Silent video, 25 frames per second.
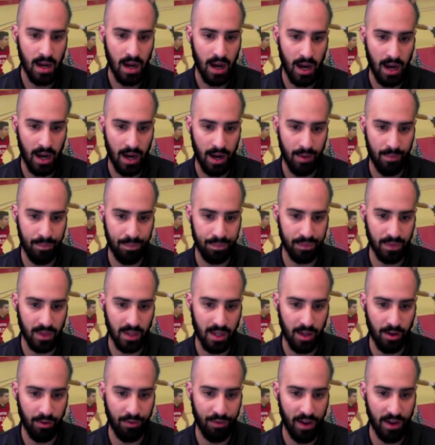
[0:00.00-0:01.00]

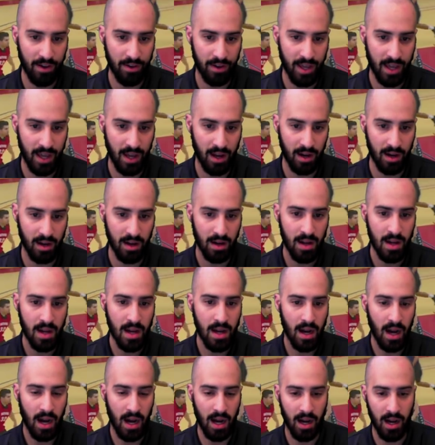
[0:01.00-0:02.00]
The defender here,
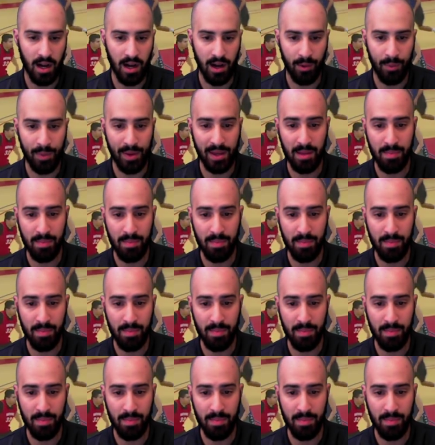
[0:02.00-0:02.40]
we